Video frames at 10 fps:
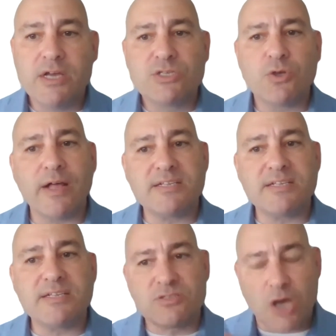so
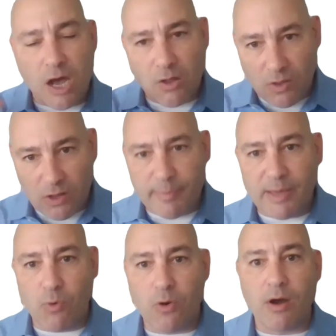let's talk a little
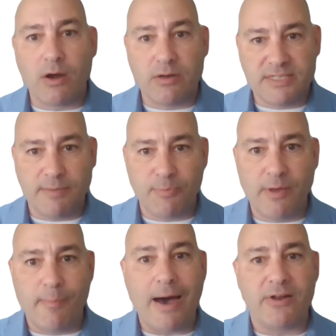bit more
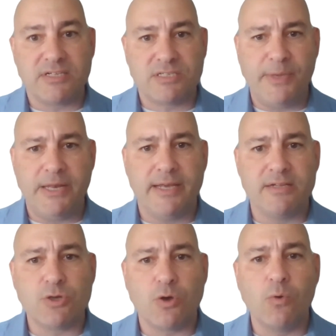deeply about
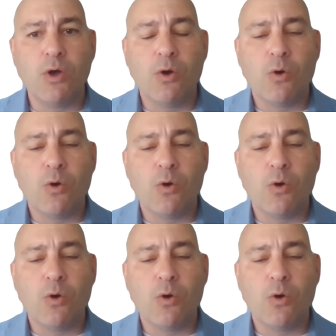expedient so